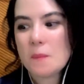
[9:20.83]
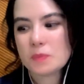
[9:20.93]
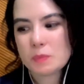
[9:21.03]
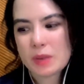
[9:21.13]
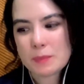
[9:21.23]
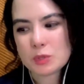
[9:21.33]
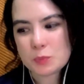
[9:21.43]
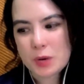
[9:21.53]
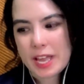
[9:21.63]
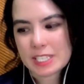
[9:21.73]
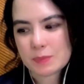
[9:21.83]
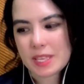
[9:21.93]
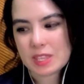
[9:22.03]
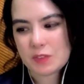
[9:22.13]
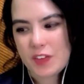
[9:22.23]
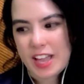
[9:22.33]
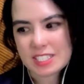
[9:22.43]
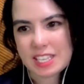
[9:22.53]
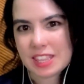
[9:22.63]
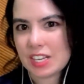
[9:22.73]
But I'm surprised by the
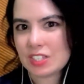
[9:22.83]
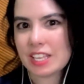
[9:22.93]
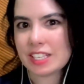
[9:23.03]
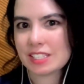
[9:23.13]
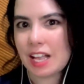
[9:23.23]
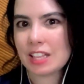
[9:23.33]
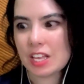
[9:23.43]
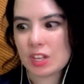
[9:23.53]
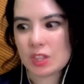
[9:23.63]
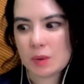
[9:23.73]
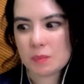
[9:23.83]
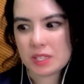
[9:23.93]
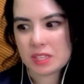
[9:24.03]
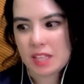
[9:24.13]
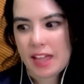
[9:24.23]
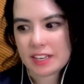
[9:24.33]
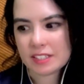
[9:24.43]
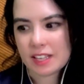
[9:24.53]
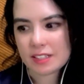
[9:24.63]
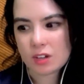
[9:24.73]
fact that there's like a lot of them in
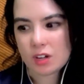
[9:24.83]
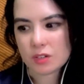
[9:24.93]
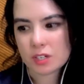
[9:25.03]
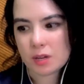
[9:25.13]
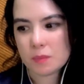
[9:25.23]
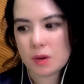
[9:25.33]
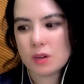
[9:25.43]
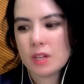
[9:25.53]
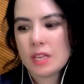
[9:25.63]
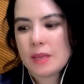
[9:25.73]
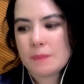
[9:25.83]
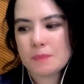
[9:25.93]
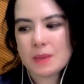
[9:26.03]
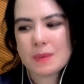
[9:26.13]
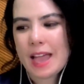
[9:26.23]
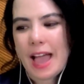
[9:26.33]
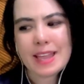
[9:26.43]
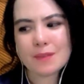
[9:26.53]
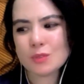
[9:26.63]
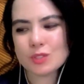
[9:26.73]
that color combo. Maybe I
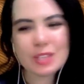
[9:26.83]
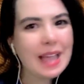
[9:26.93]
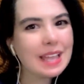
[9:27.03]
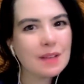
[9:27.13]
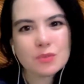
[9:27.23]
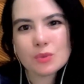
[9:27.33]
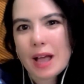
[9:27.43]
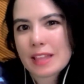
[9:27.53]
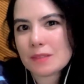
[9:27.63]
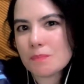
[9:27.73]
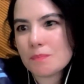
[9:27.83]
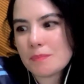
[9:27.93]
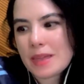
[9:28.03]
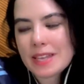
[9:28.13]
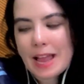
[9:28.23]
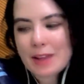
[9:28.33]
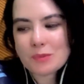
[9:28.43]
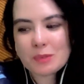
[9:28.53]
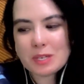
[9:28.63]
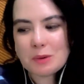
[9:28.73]
have to admit I don't
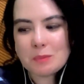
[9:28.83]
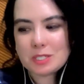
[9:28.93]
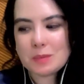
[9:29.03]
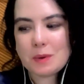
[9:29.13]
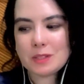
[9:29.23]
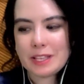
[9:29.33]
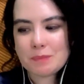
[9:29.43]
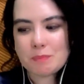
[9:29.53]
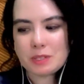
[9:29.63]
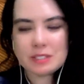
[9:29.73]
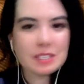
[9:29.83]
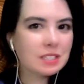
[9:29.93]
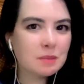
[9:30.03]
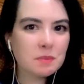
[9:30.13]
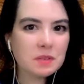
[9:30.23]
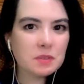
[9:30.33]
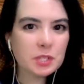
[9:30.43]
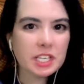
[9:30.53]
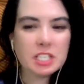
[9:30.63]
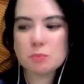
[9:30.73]
really know much about like building in the medieval
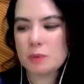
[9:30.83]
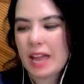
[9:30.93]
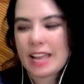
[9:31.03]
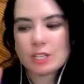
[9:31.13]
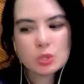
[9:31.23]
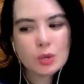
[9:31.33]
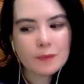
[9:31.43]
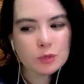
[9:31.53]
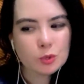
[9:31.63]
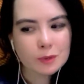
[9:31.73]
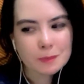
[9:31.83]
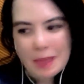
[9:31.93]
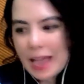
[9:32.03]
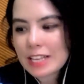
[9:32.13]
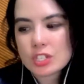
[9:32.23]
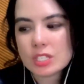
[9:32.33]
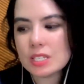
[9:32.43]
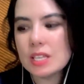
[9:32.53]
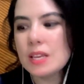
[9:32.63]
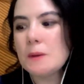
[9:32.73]
age, but I do have to
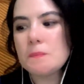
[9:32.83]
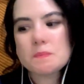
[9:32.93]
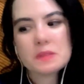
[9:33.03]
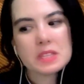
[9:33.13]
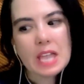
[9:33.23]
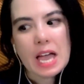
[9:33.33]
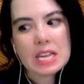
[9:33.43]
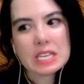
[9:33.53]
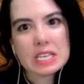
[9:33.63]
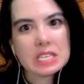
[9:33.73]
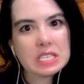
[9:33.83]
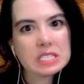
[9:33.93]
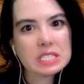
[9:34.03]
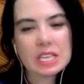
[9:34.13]
imagine that it is